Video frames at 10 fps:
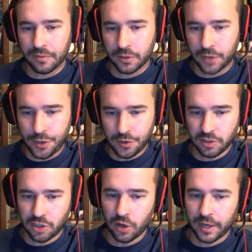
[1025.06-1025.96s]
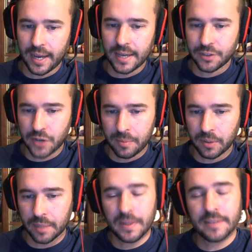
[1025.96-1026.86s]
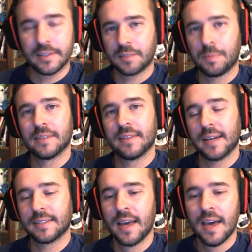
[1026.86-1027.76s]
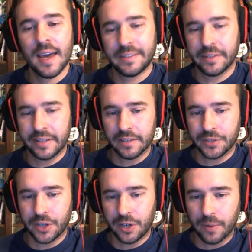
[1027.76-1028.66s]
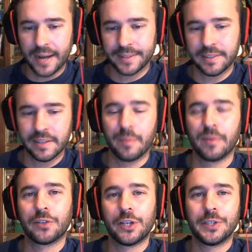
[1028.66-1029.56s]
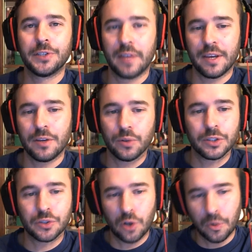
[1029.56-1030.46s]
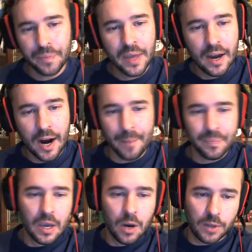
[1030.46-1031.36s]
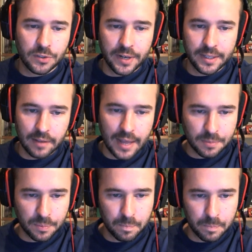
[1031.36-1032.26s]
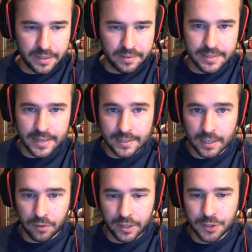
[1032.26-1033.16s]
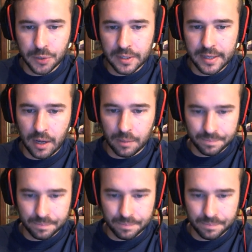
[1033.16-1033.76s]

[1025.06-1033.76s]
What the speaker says: creatures you control gain Trample and get +X/+X until end of turn, where X is the number of creatures that you control. Alright, we're also running, last bit of the deck tech, running Tooth and Nail.